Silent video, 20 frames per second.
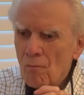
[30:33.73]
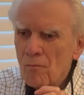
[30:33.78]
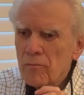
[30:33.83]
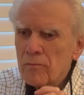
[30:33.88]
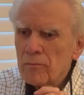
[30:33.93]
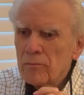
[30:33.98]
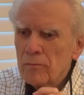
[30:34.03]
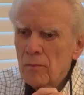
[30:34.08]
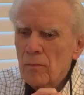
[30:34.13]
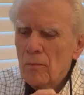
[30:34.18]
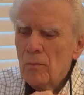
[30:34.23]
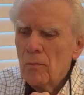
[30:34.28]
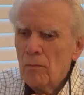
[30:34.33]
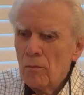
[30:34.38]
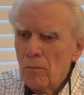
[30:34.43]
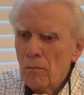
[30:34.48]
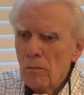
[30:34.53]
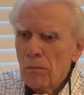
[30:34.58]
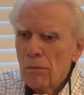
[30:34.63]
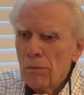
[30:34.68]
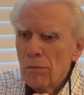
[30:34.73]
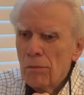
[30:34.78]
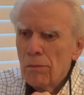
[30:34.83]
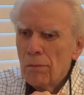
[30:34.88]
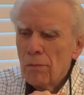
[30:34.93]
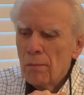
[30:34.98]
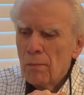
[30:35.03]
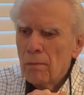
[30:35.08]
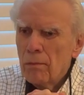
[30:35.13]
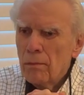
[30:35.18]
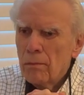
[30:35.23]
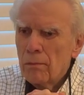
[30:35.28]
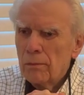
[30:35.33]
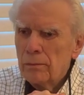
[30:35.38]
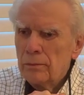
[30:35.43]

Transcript: have some stories about uh,